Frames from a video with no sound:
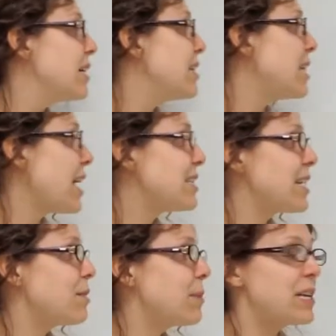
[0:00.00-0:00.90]
In the
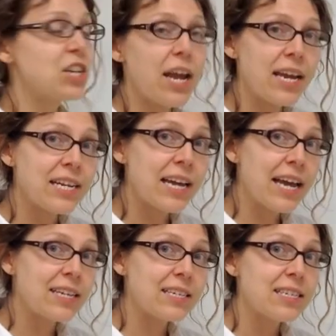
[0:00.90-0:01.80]
essay on page
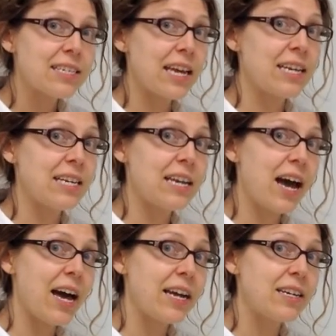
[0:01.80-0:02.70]
88 to
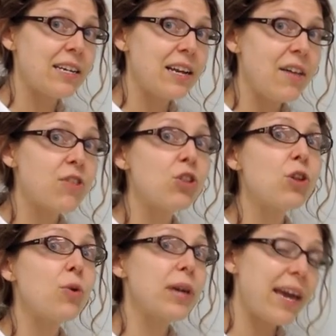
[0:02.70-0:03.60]
89, the
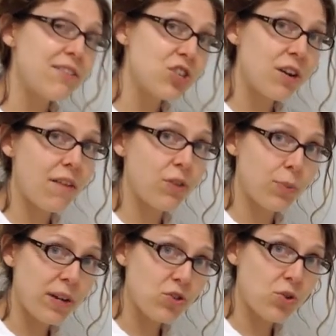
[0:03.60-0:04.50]
location of the
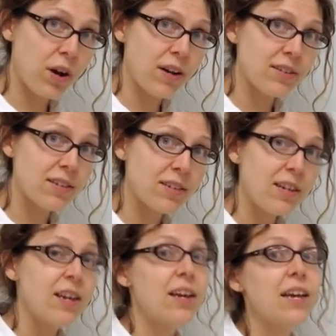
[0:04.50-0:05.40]
restaurant
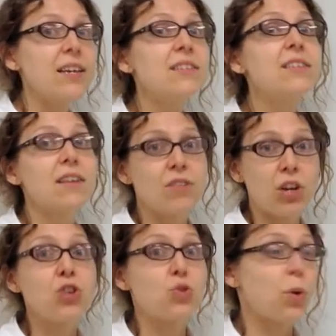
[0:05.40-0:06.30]
is the
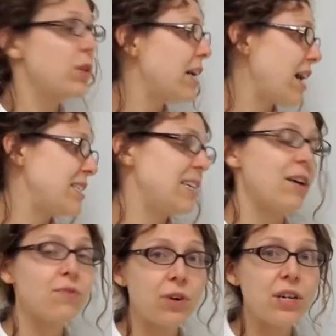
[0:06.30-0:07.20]
controlling idea
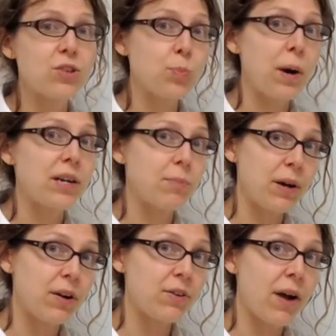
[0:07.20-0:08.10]
for each body
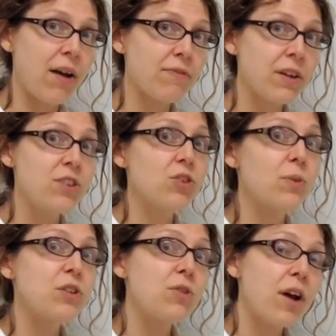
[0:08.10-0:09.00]
paragraph. So
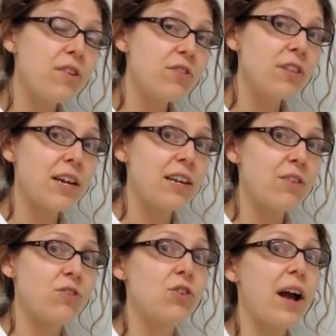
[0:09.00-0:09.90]
when you're underlining
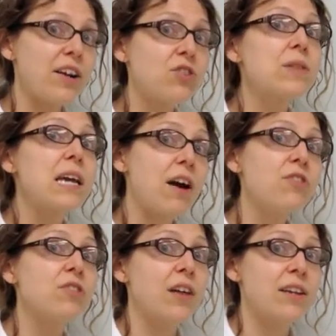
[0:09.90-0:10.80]
those, you're actually
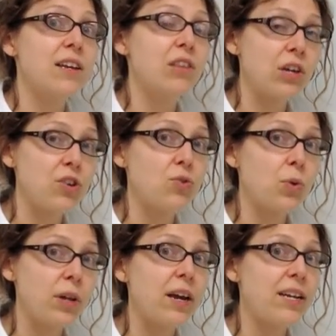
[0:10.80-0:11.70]
underlining the
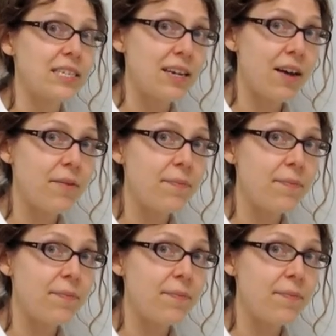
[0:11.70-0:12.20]
controlling idea.